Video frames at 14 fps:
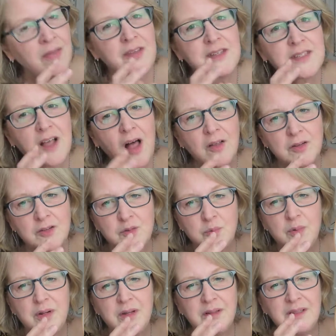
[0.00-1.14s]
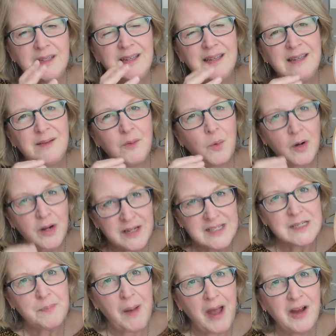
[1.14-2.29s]
These colors really were
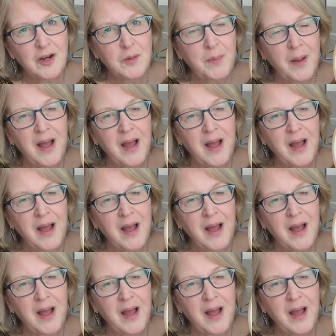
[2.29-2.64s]
inspired